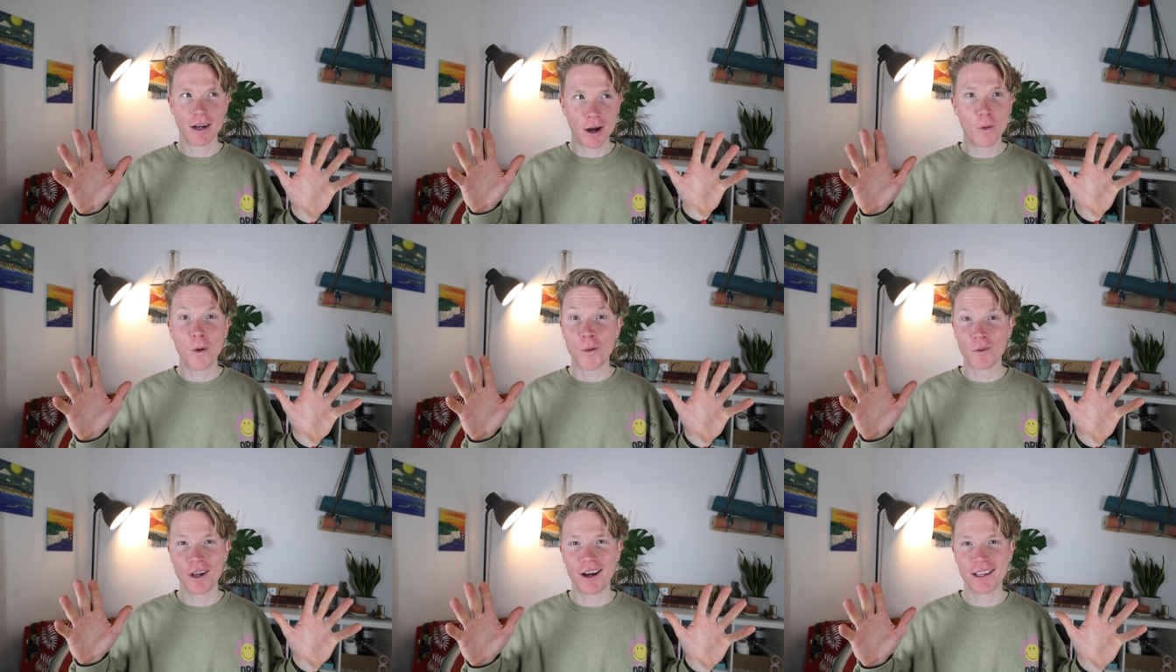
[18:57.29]
I
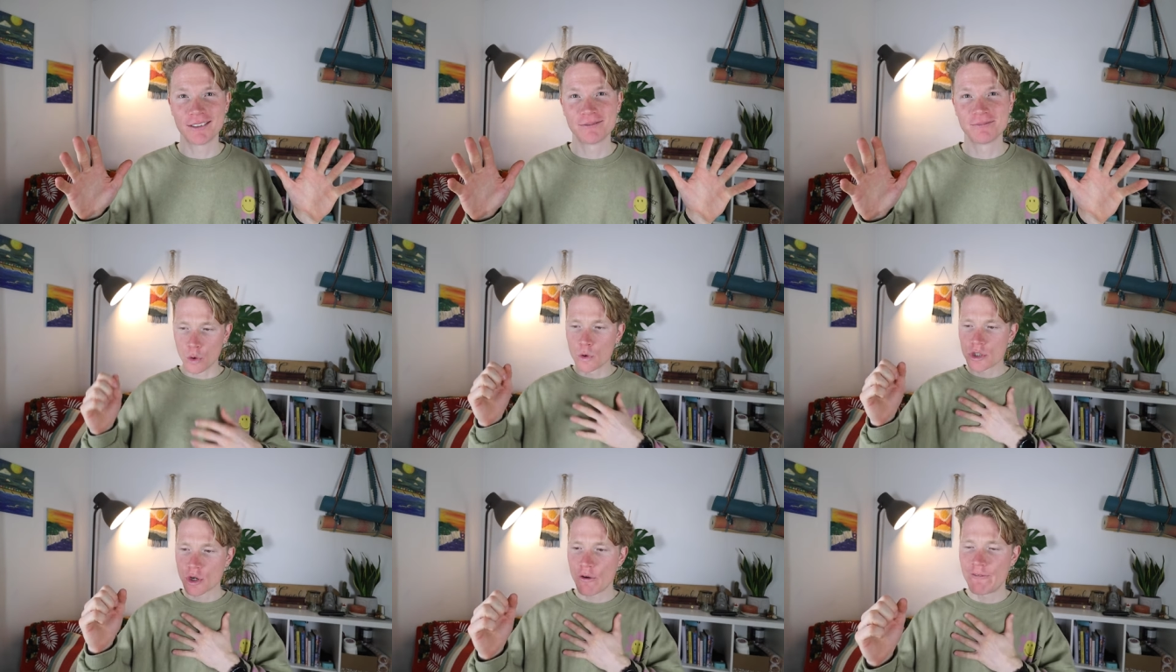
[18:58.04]
won't lie. But I
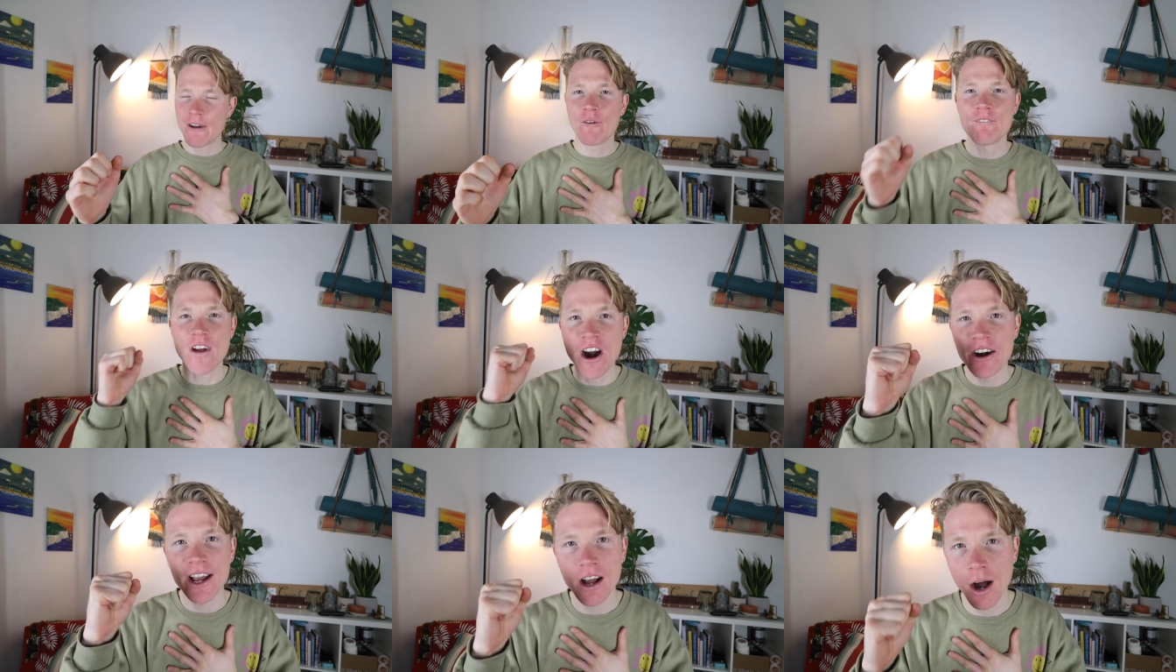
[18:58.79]
also felt
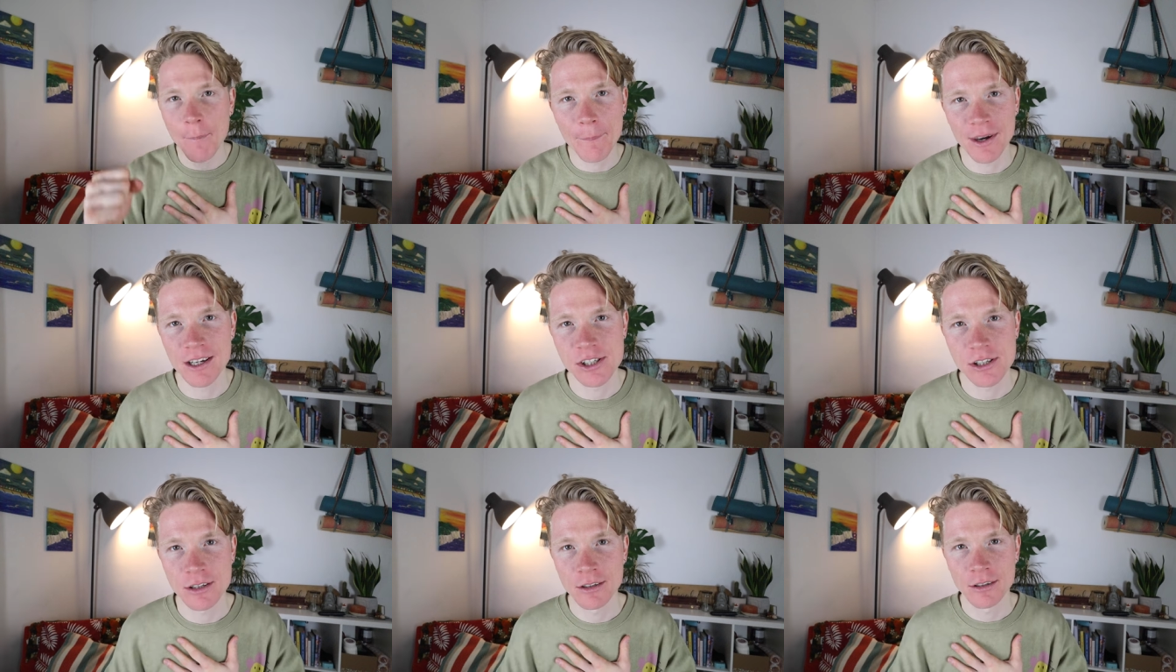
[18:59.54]
very
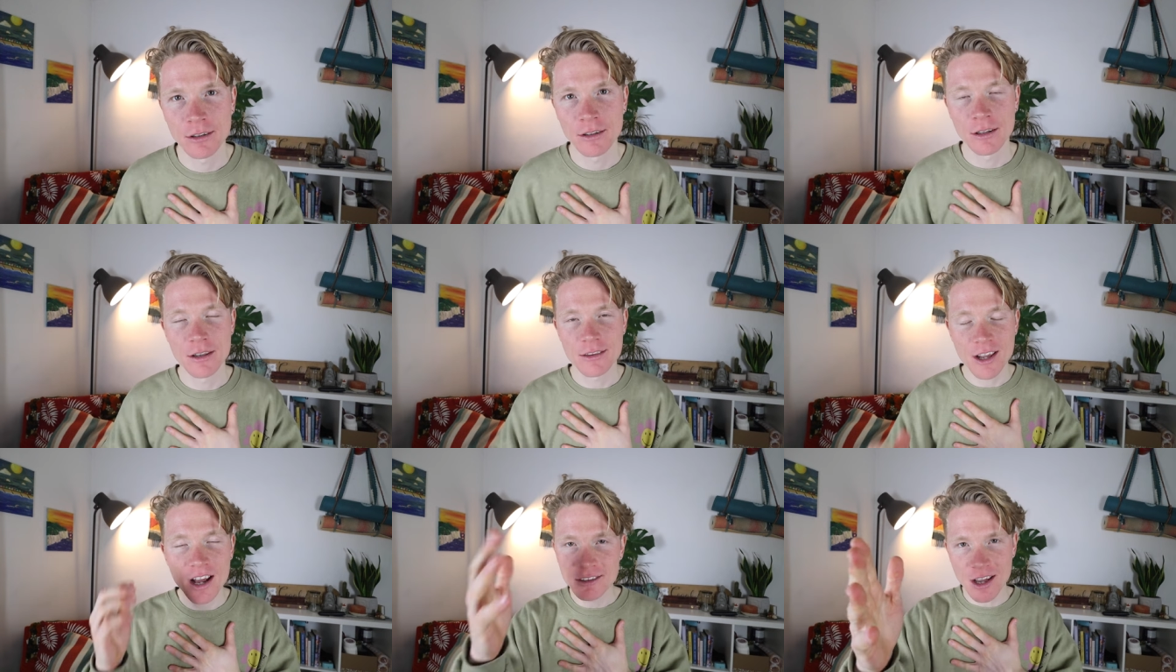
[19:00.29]
accomplished
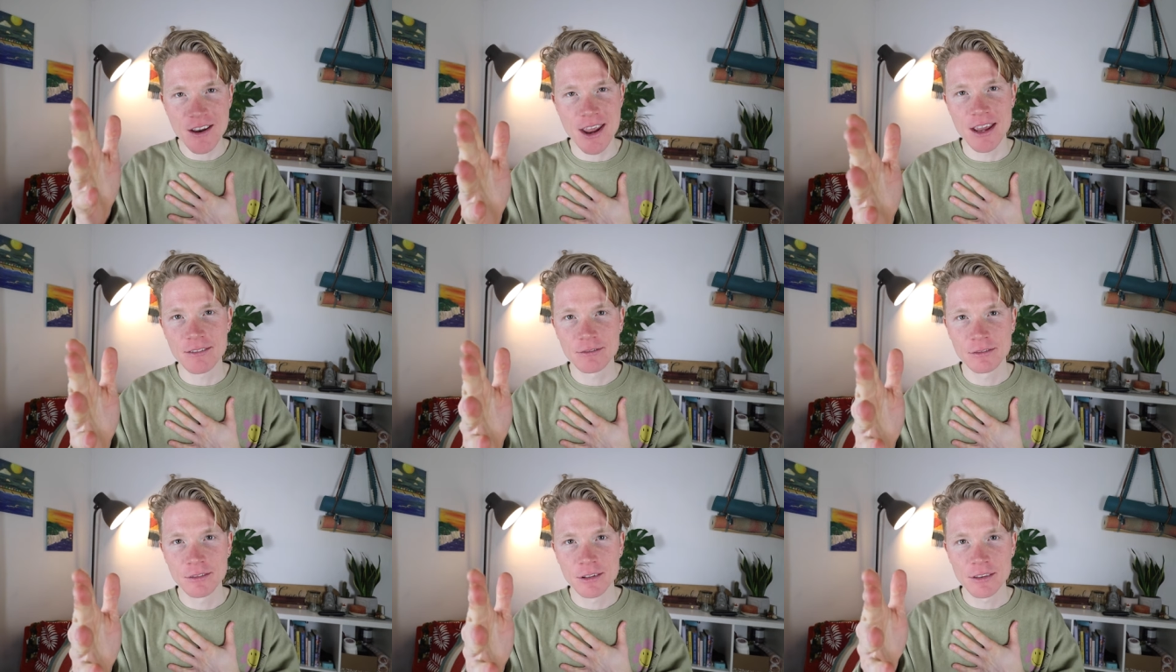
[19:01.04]
that I'd done it,
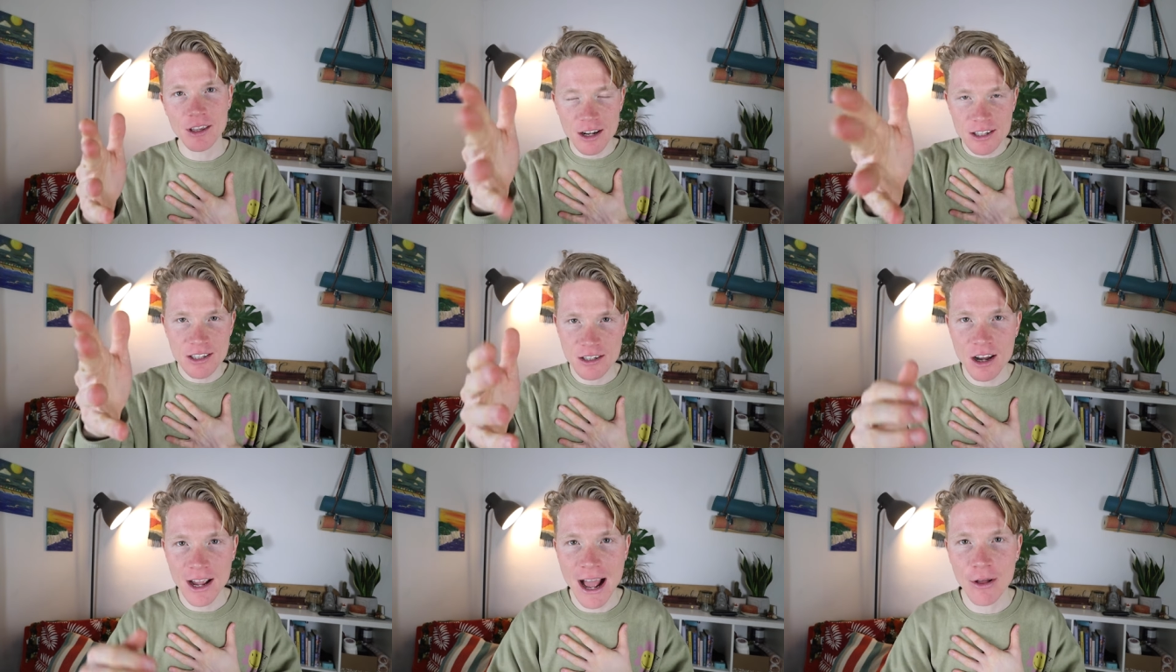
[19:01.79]
that I'd
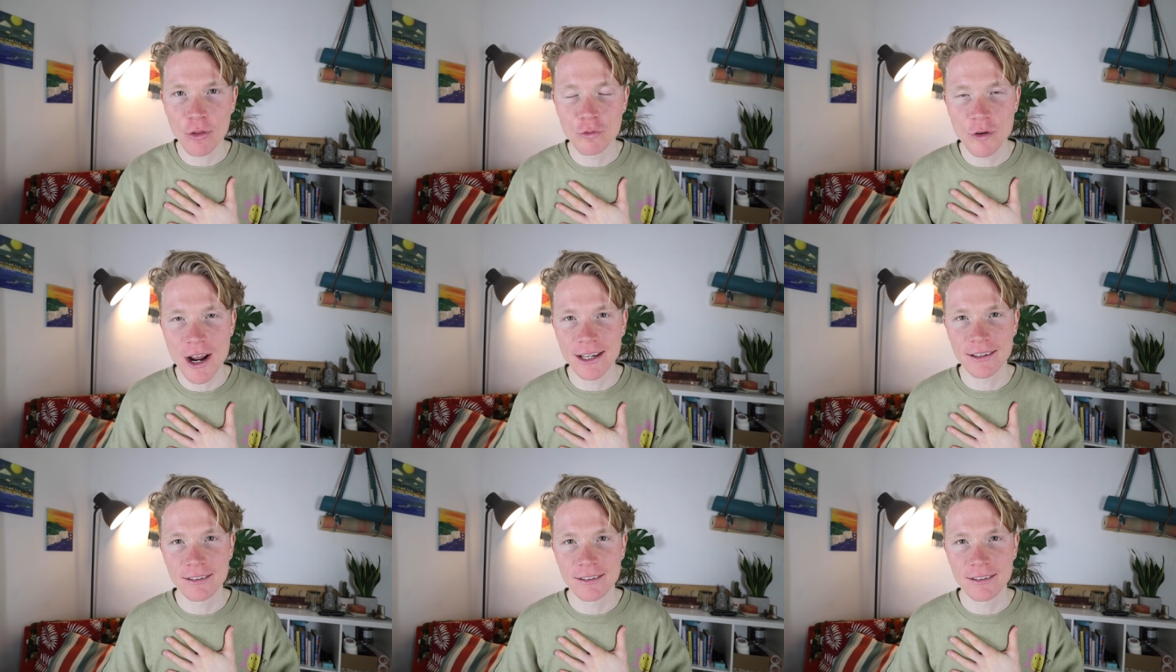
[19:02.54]
stuck out the rain.